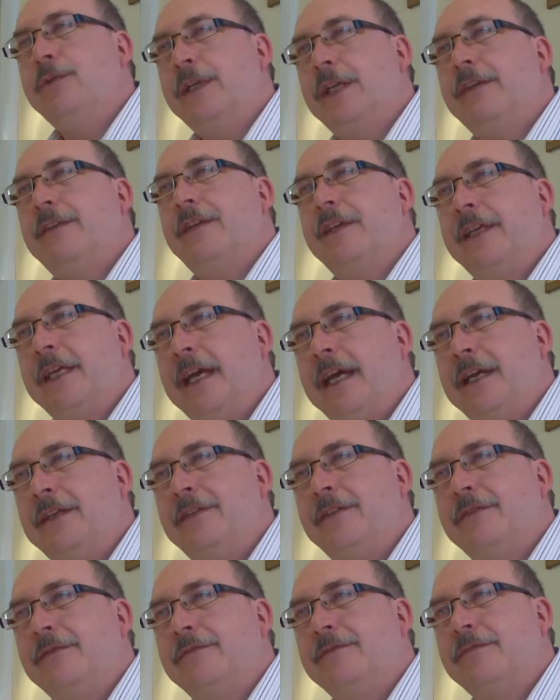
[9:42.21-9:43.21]
get the
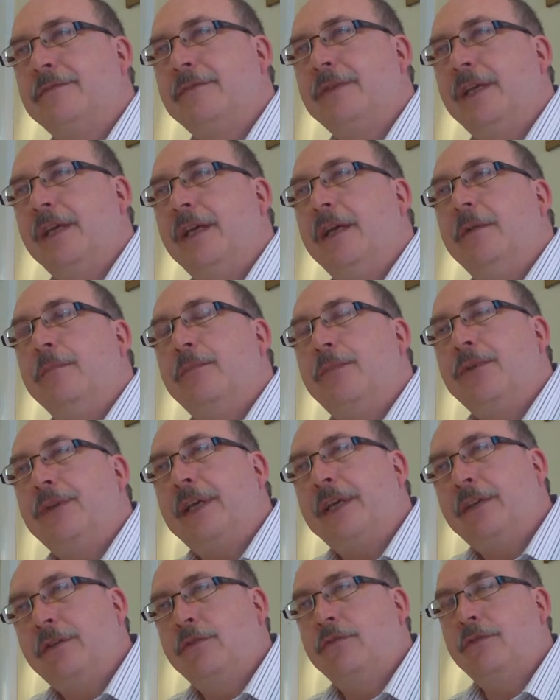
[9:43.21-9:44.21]
CAD. But
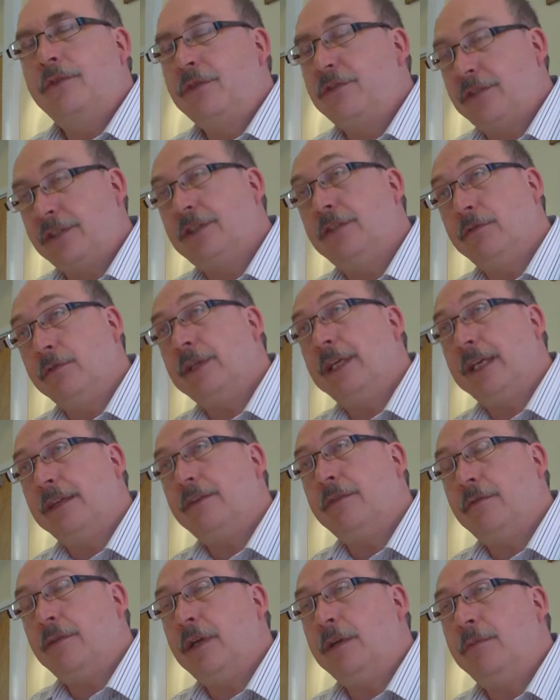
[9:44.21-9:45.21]
they could still
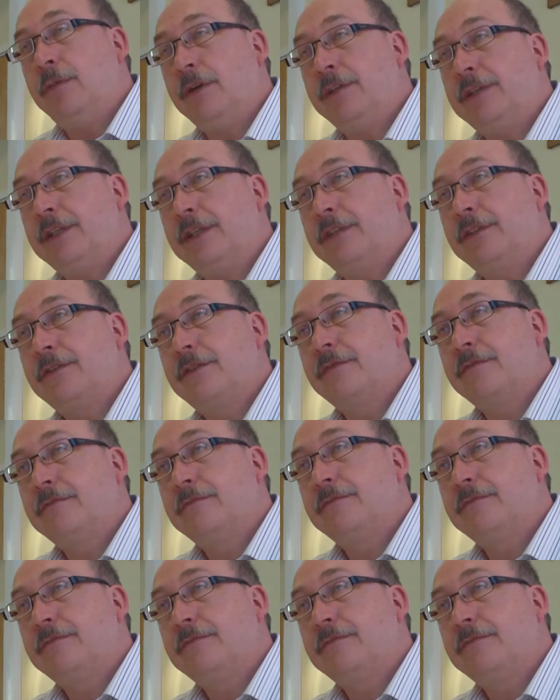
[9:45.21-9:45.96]
get the robotics.